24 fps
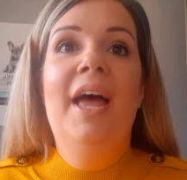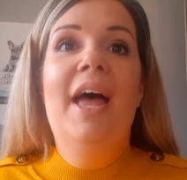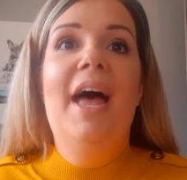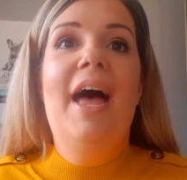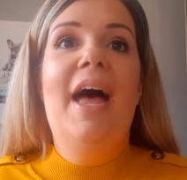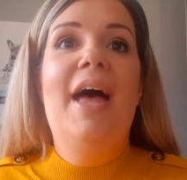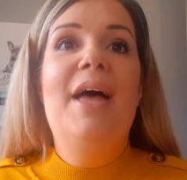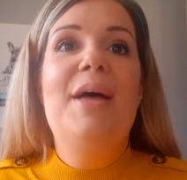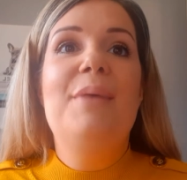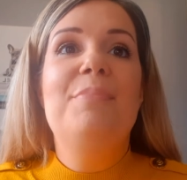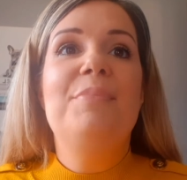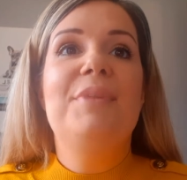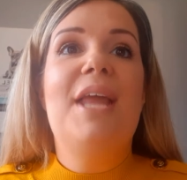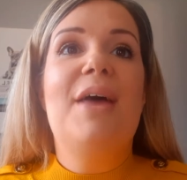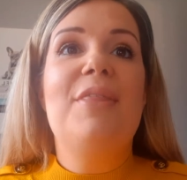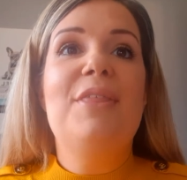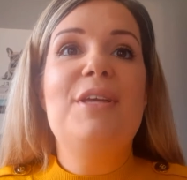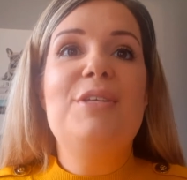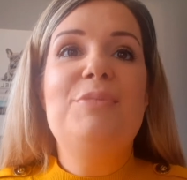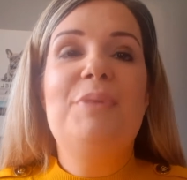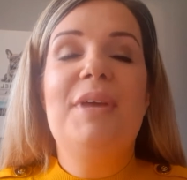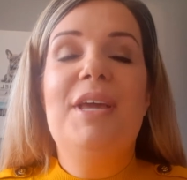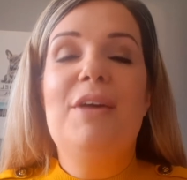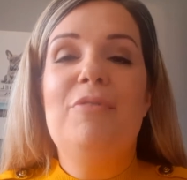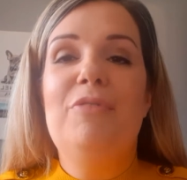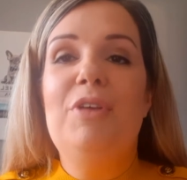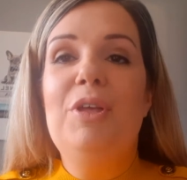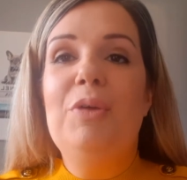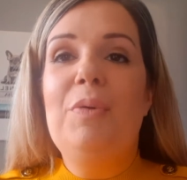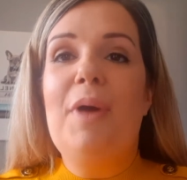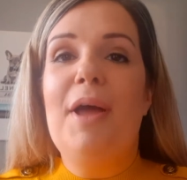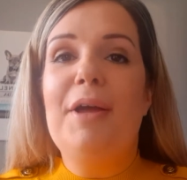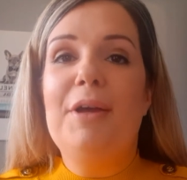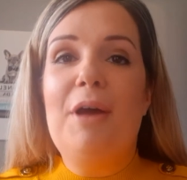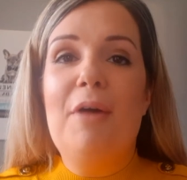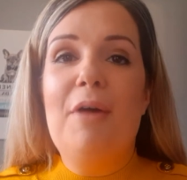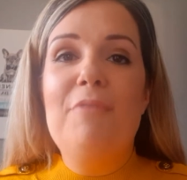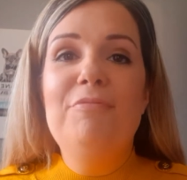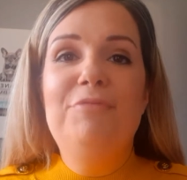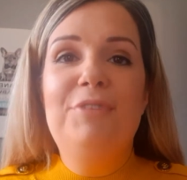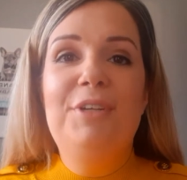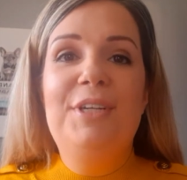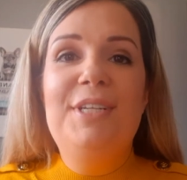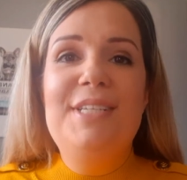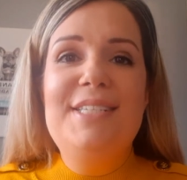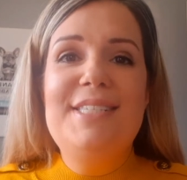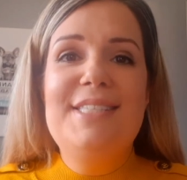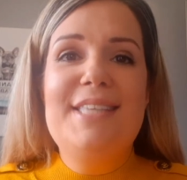Now, this week, I feel quite
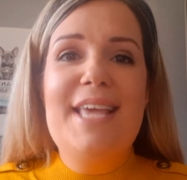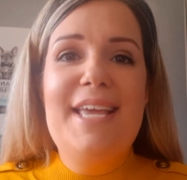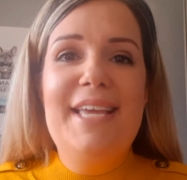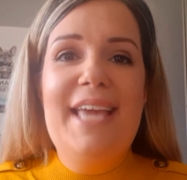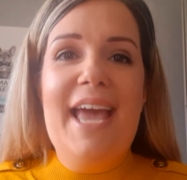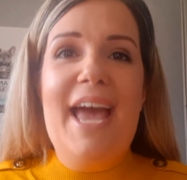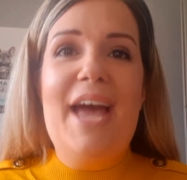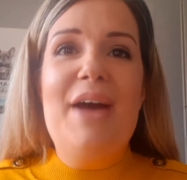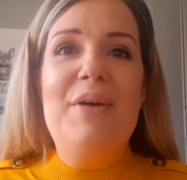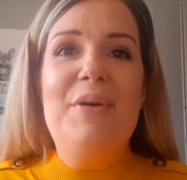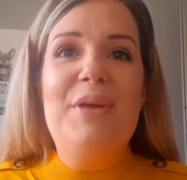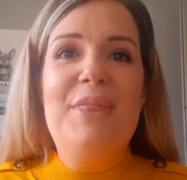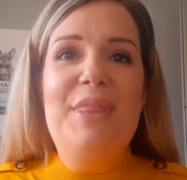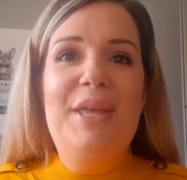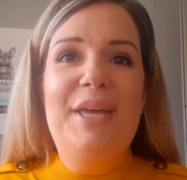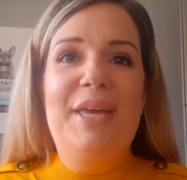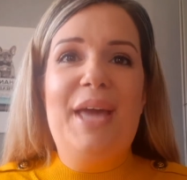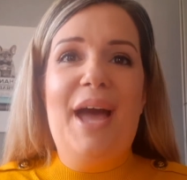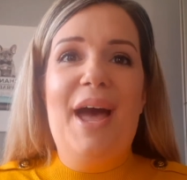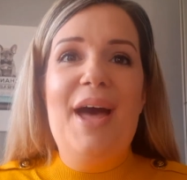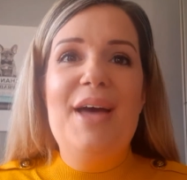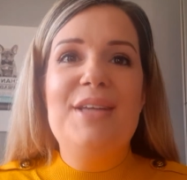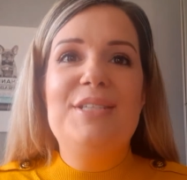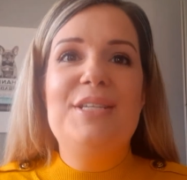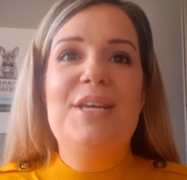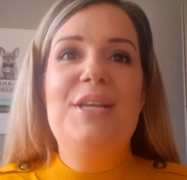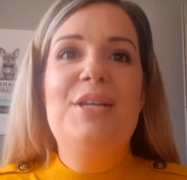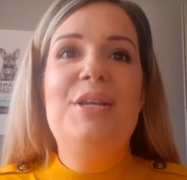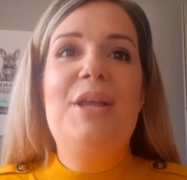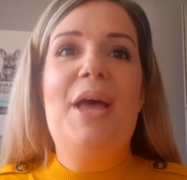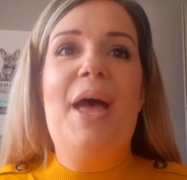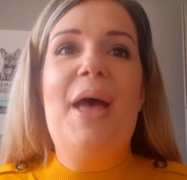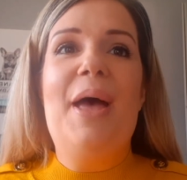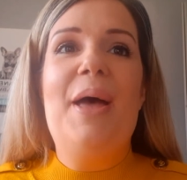confident in saying get out in the garden